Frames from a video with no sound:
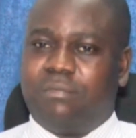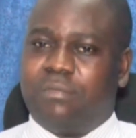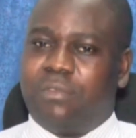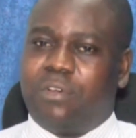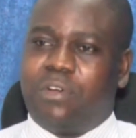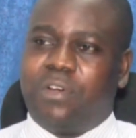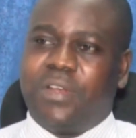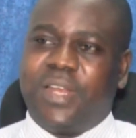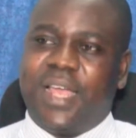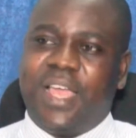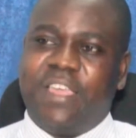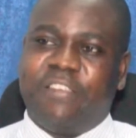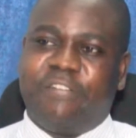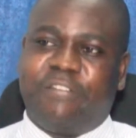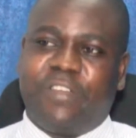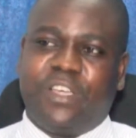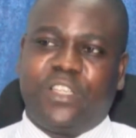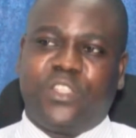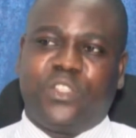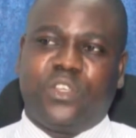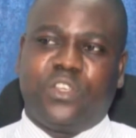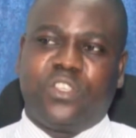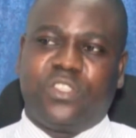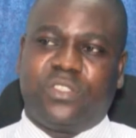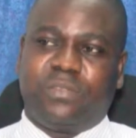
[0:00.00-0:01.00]
other
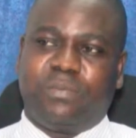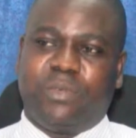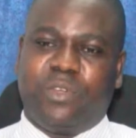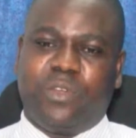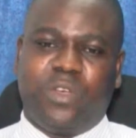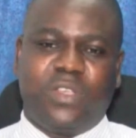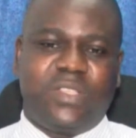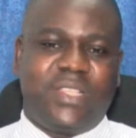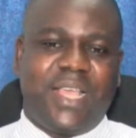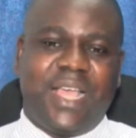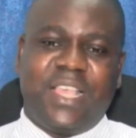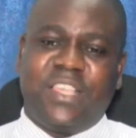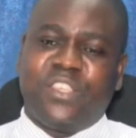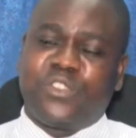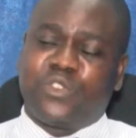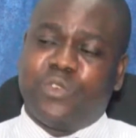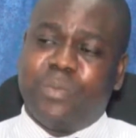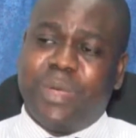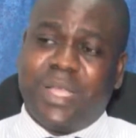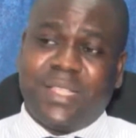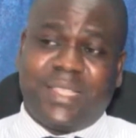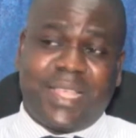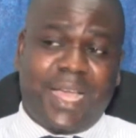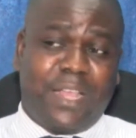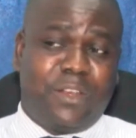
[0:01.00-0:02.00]
infections, because their
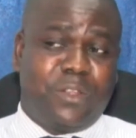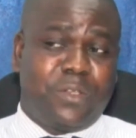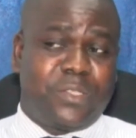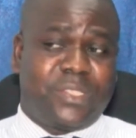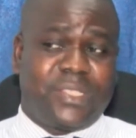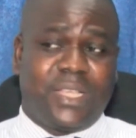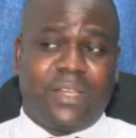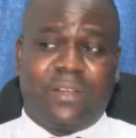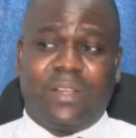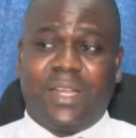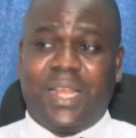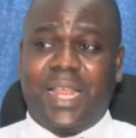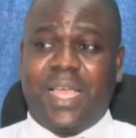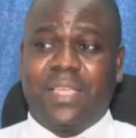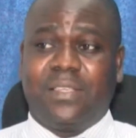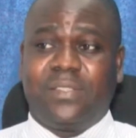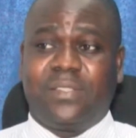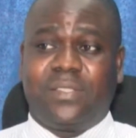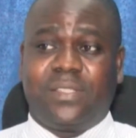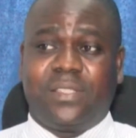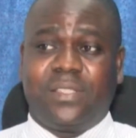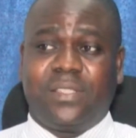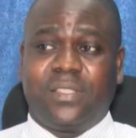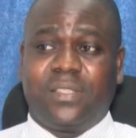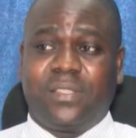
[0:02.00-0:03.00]
instruments are not sterilized.